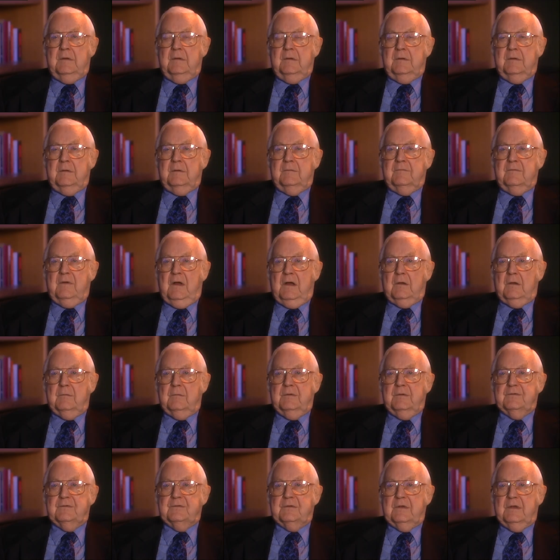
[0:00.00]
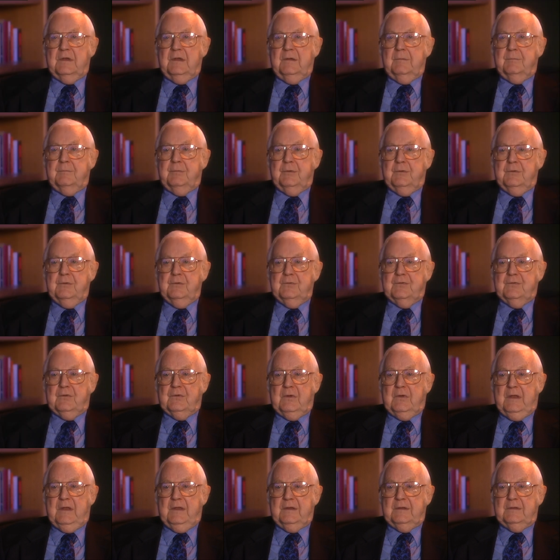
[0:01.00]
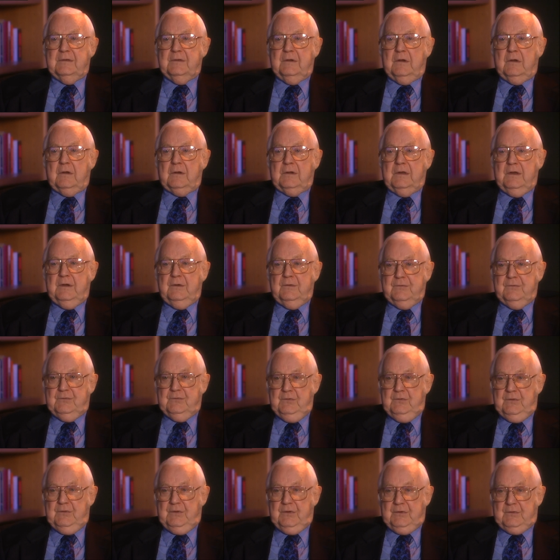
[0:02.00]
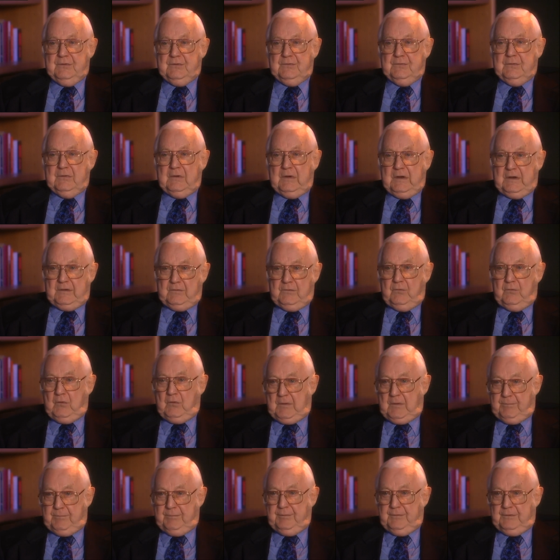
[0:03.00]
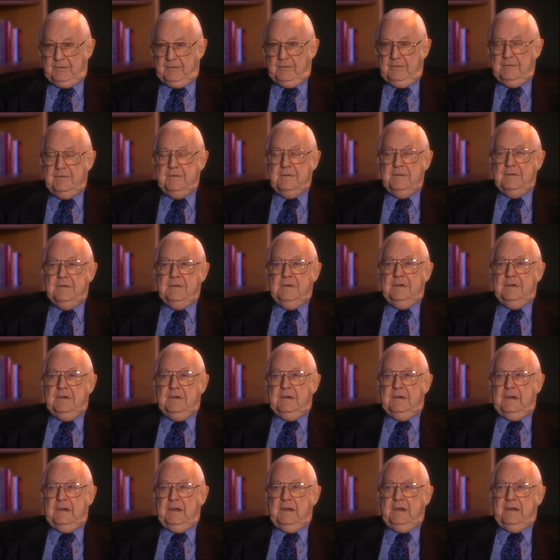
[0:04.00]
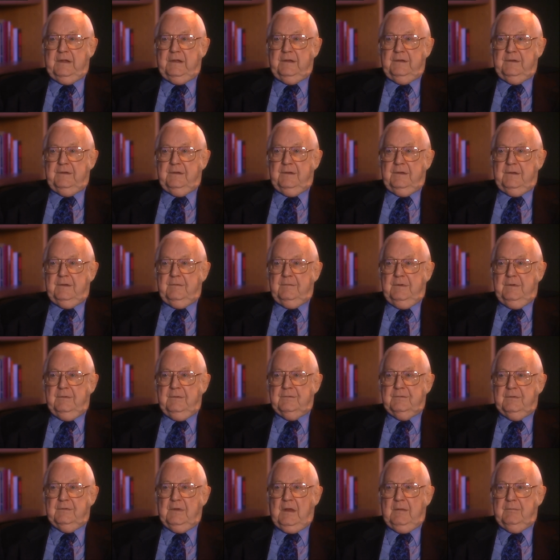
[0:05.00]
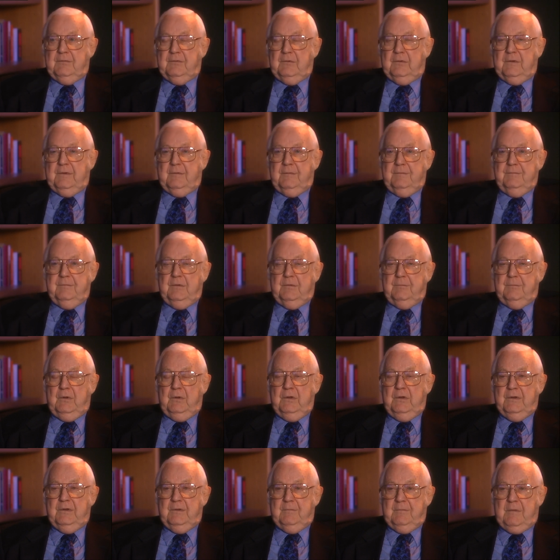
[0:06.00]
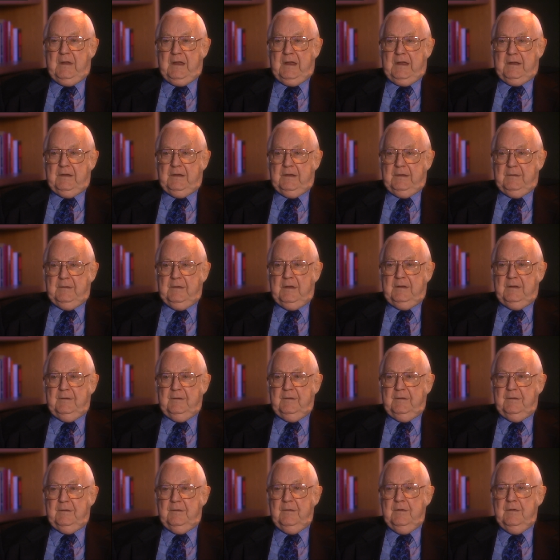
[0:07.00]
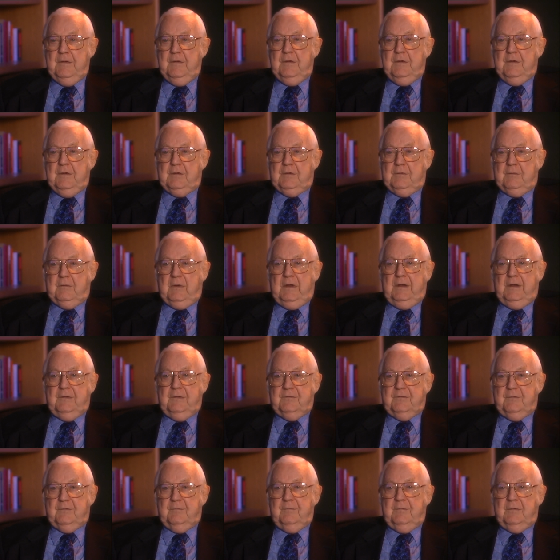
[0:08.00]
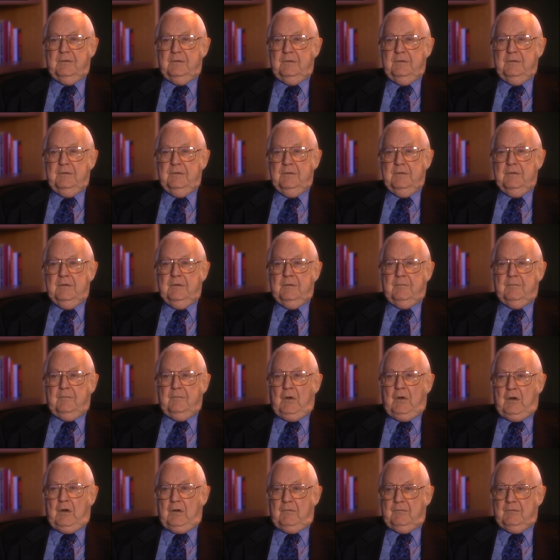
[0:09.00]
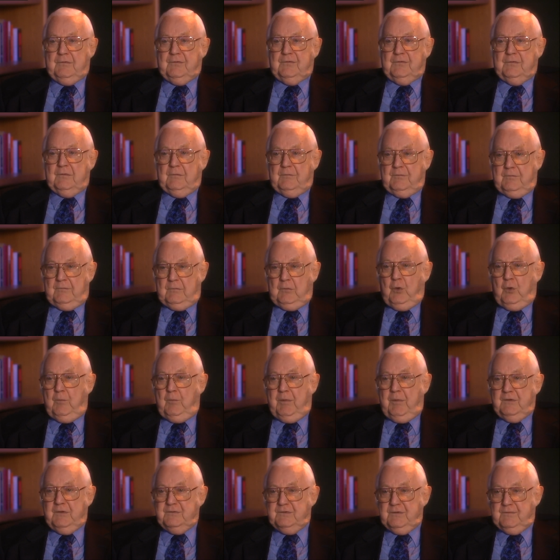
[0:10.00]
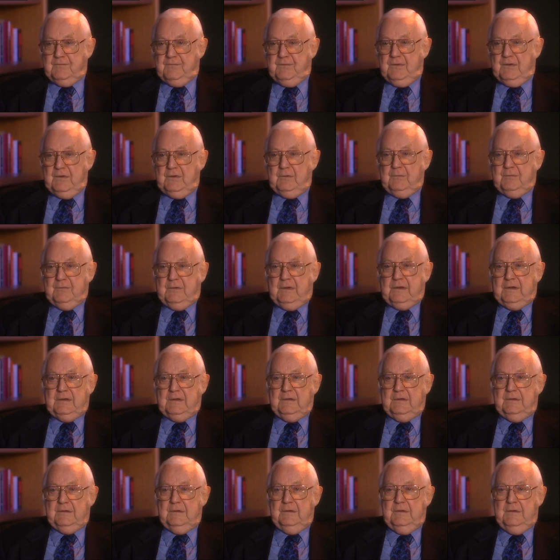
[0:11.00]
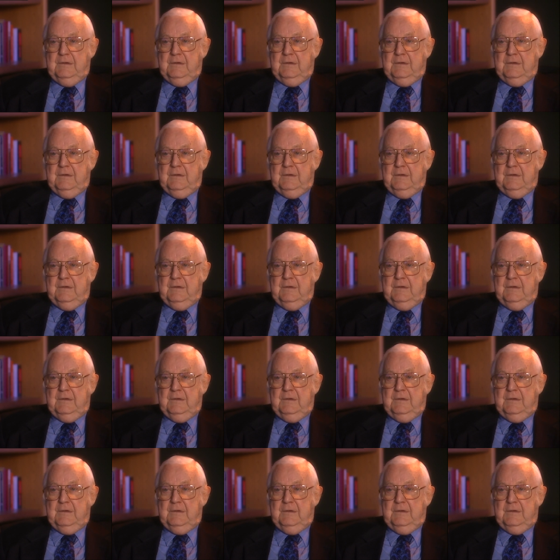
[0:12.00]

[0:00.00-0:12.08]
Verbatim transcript: Uh, Val was a producer at RKO Studios where I grew up, you know, and uh, he was absolutely a brilliant man and, and uh, created some uh, marvelous low-budget films like uh,